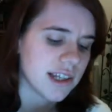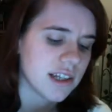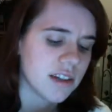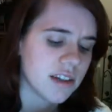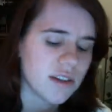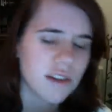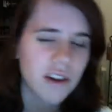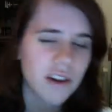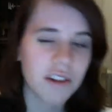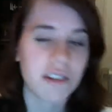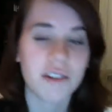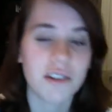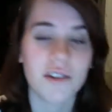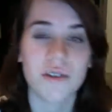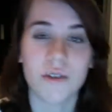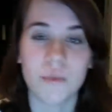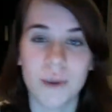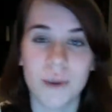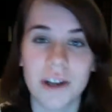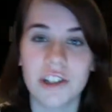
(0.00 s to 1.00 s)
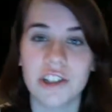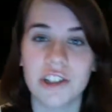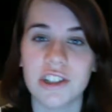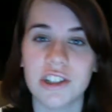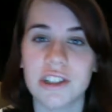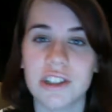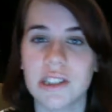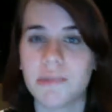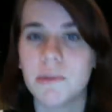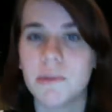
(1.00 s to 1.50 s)
You can also use
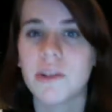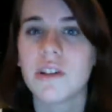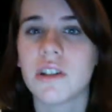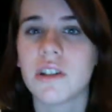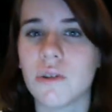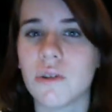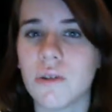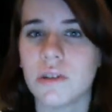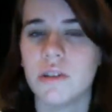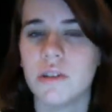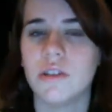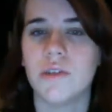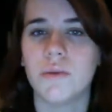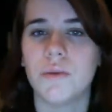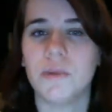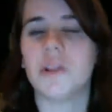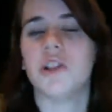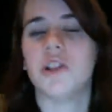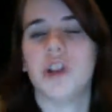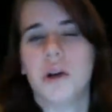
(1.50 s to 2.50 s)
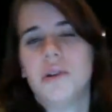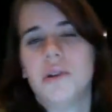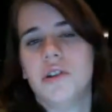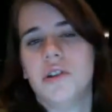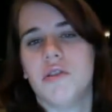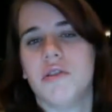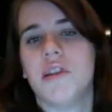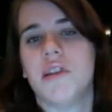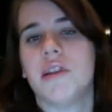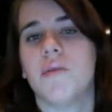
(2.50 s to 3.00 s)
wedges. Most tutorials will show you
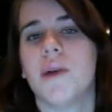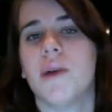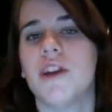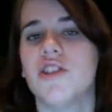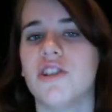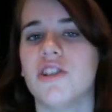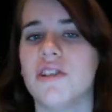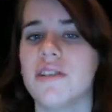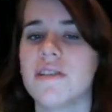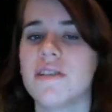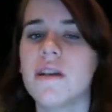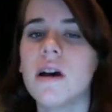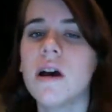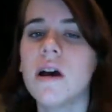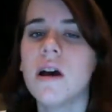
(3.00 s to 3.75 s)
using wedges,